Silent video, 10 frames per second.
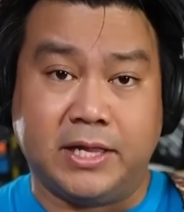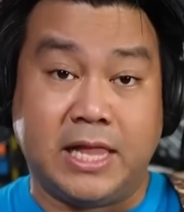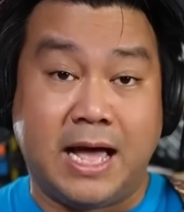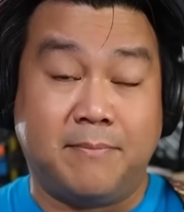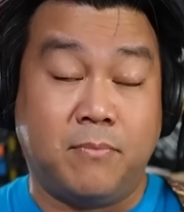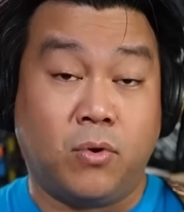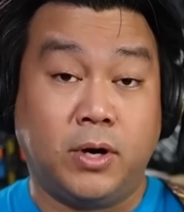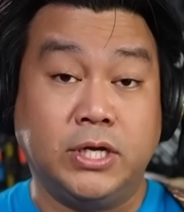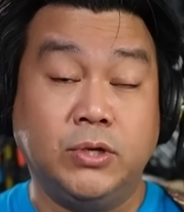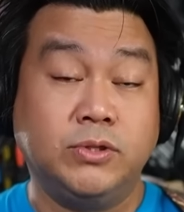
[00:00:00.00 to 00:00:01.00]
a lot
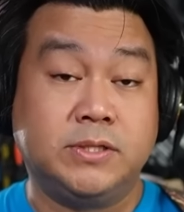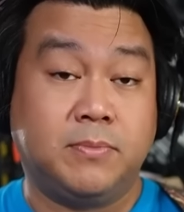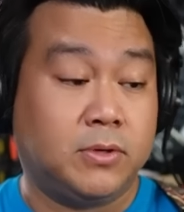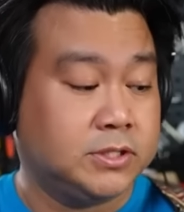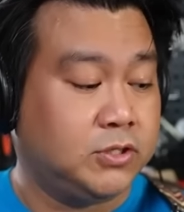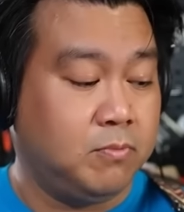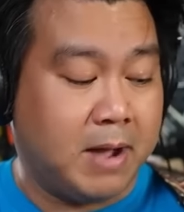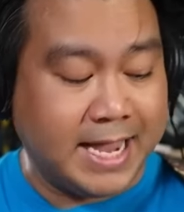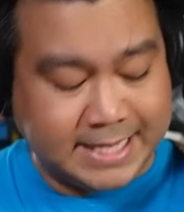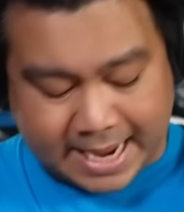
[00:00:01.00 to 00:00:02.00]
more usable to
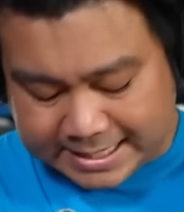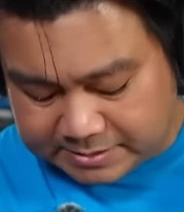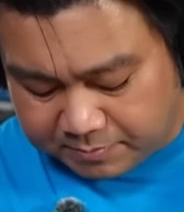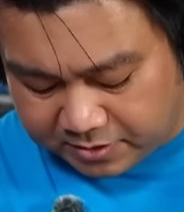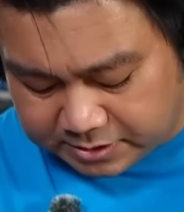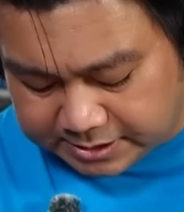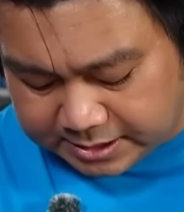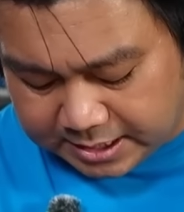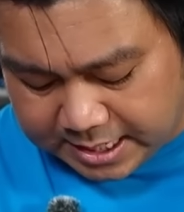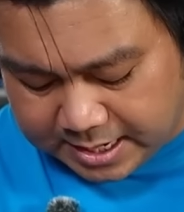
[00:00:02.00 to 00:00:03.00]
my taste
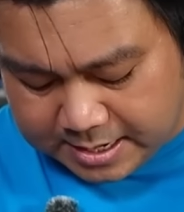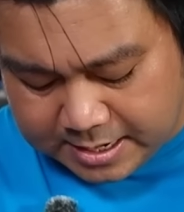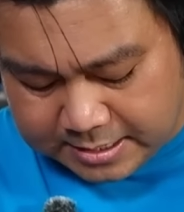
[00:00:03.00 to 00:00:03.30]
personally.